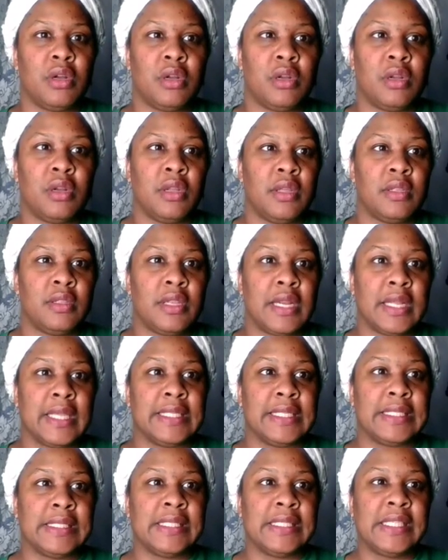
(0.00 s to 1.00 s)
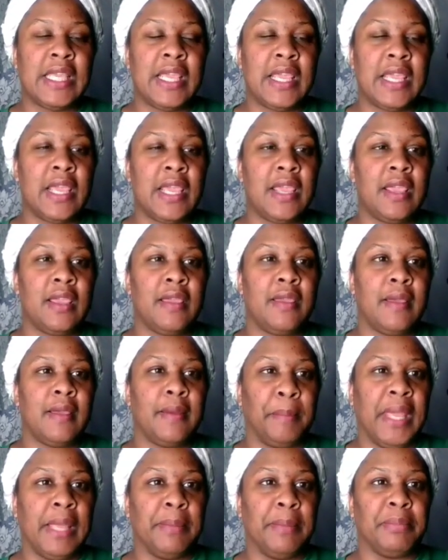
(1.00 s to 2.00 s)
that I can see
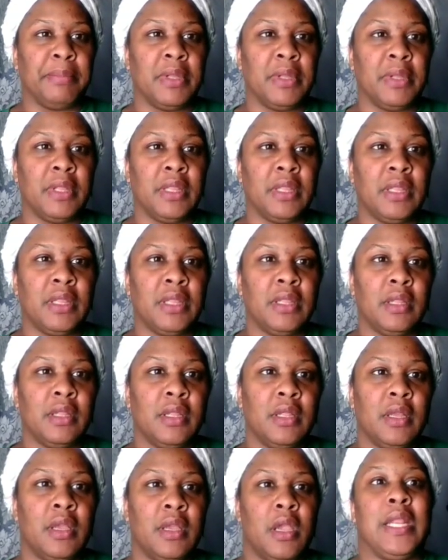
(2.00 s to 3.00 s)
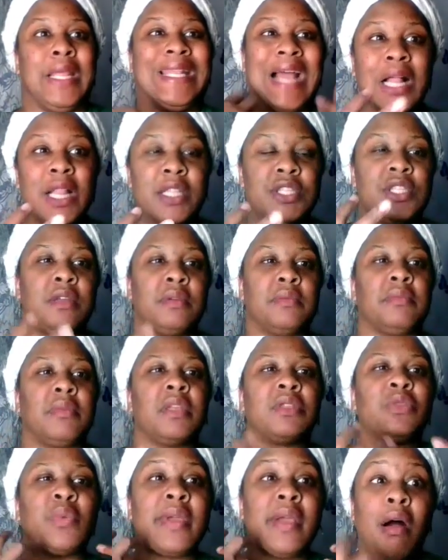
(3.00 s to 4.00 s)
people and acknowledge them, because we
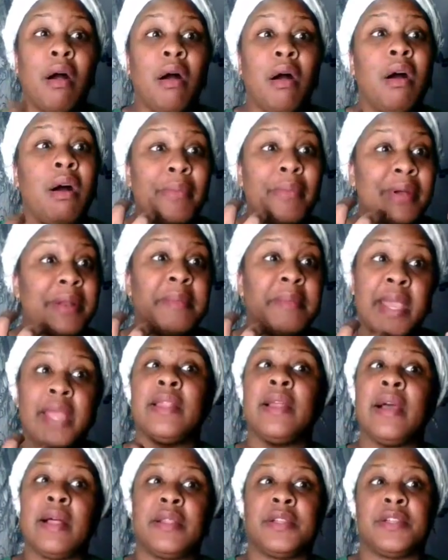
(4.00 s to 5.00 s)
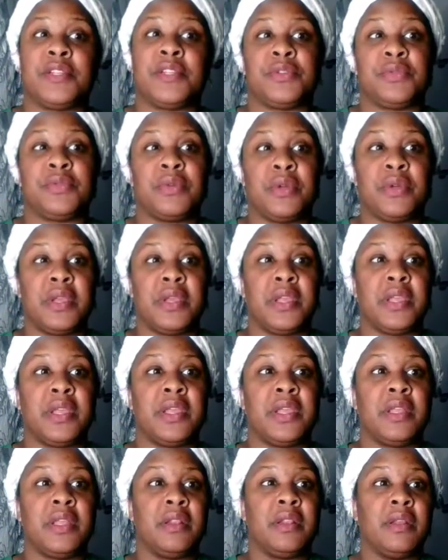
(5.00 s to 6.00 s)
all want to be acknowledged, right? I
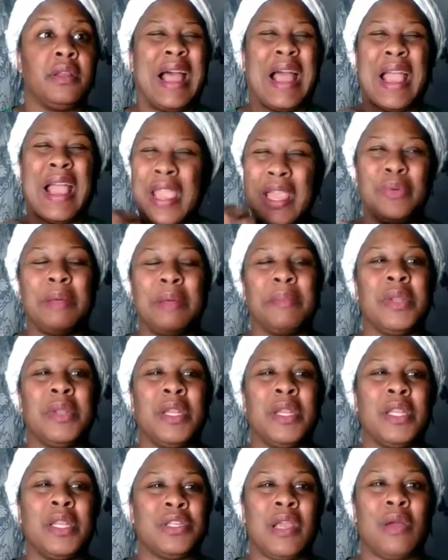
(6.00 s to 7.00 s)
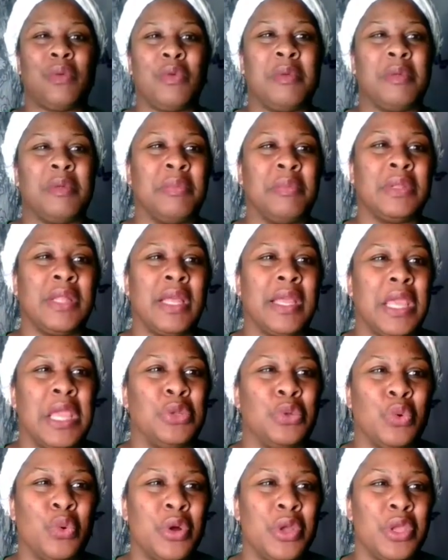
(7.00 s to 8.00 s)
hate it when I'm in a chat room and people like ignore
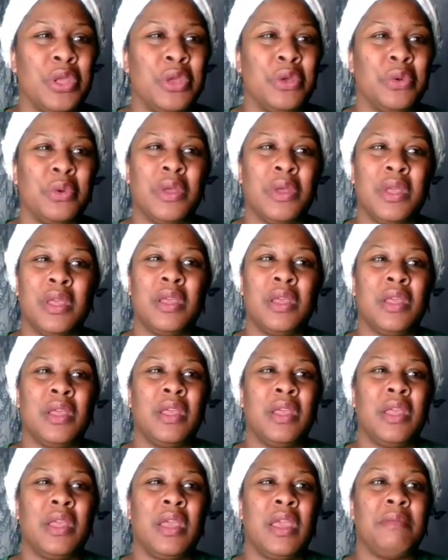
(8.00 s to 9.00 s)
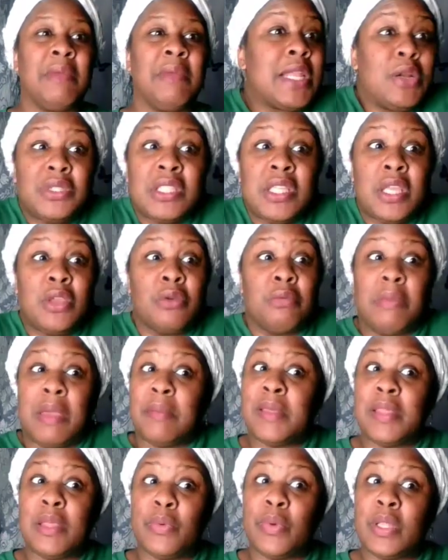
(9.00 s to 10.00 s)
you, and maybe they don't see you. Maybe they
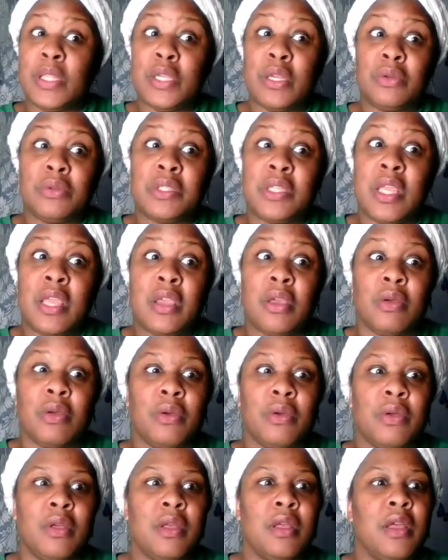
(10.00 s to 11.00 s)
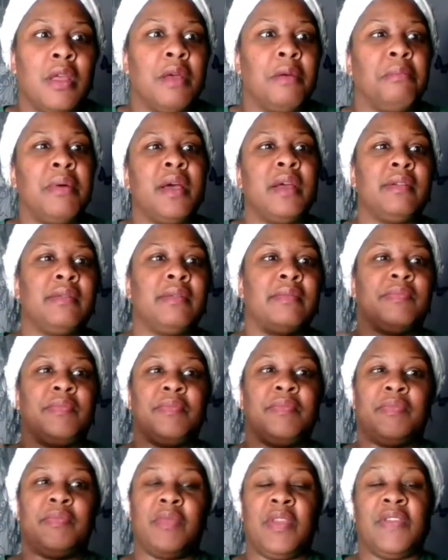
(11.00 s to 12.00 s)
really don't see you. But if I
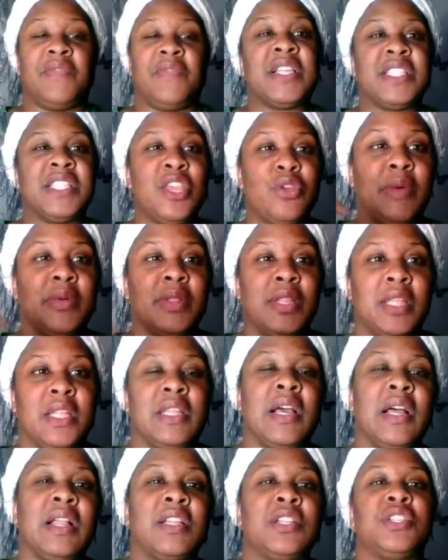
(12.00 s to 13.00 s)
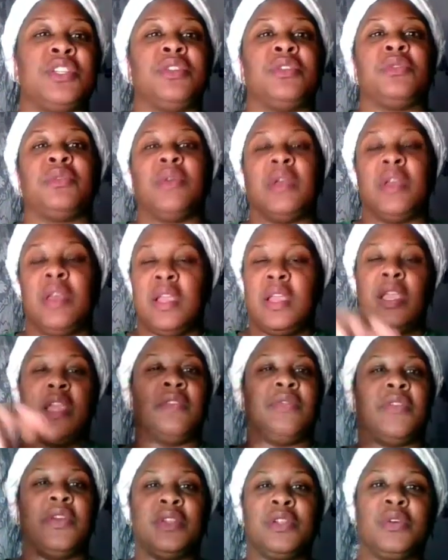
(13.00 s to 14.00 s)
see you, I will acknowledge you. And if I
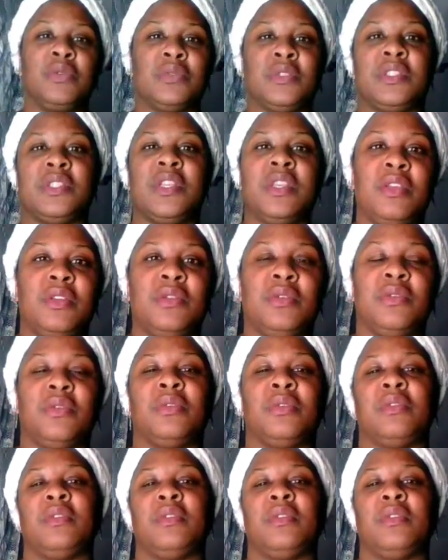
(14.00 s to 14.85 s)
don't see you,